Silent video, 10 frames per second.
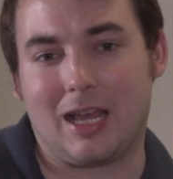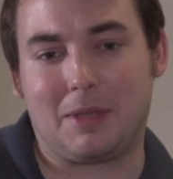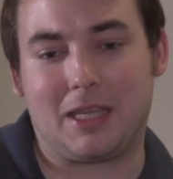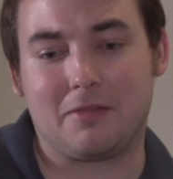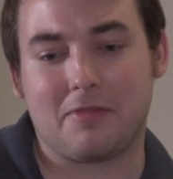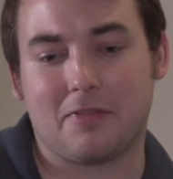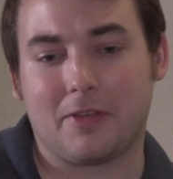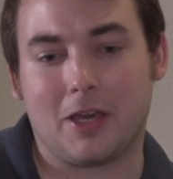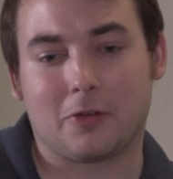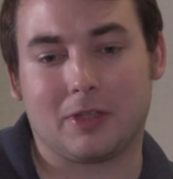I mean,
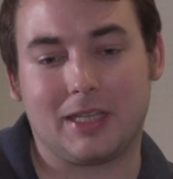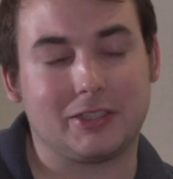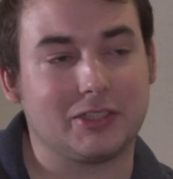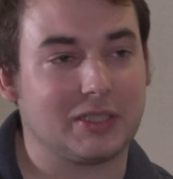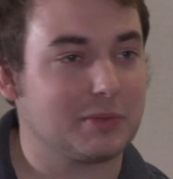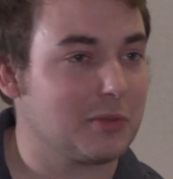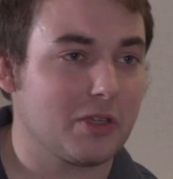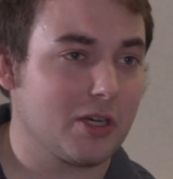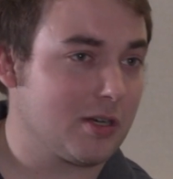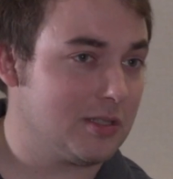failed relationships
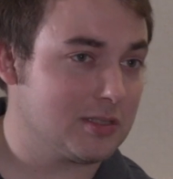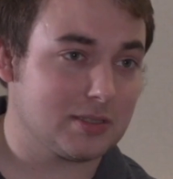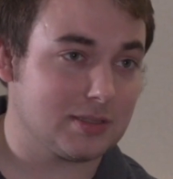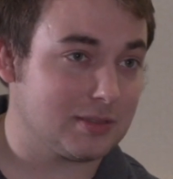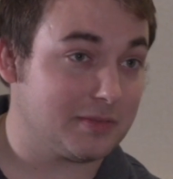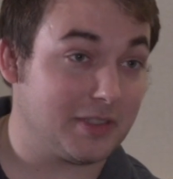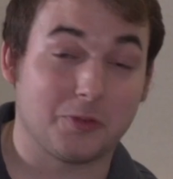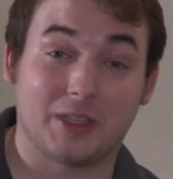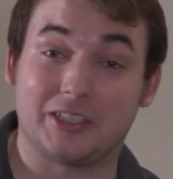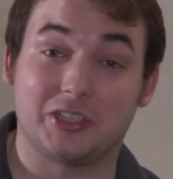with girls,
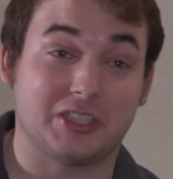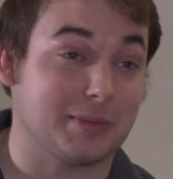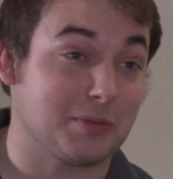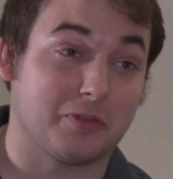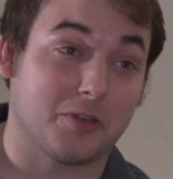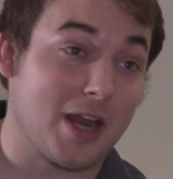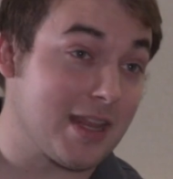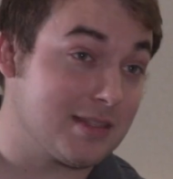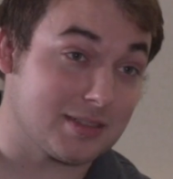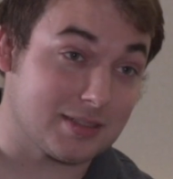failed relationships with
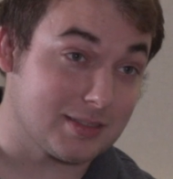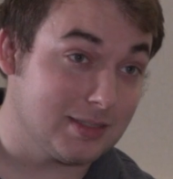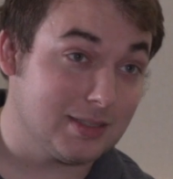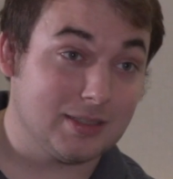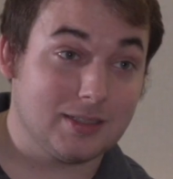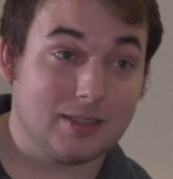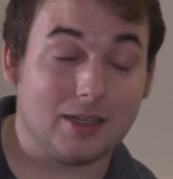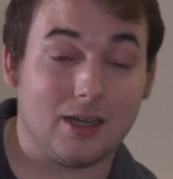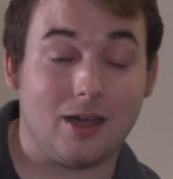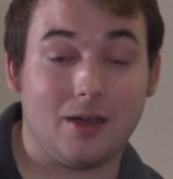friends,
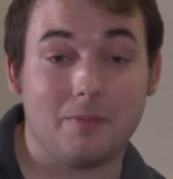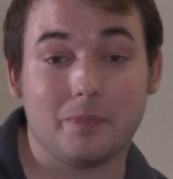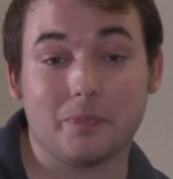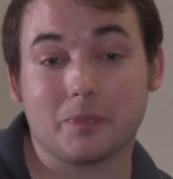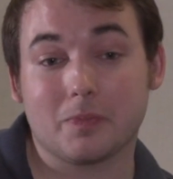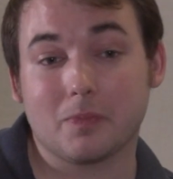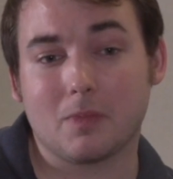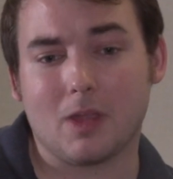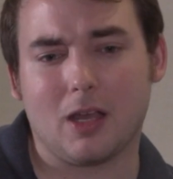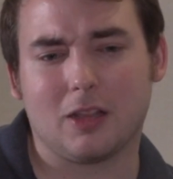a
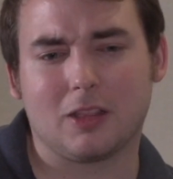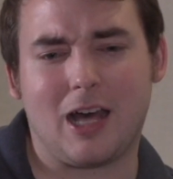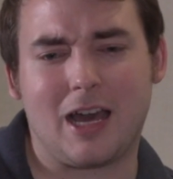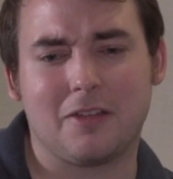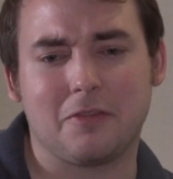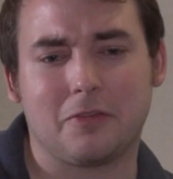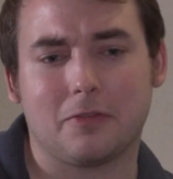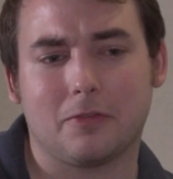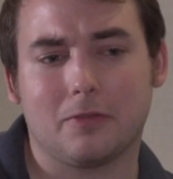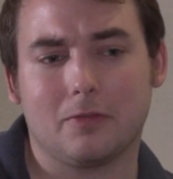lot
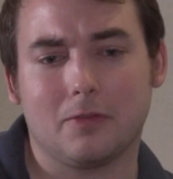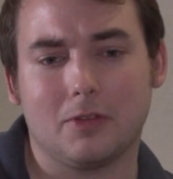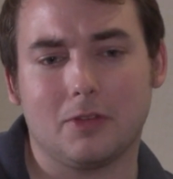of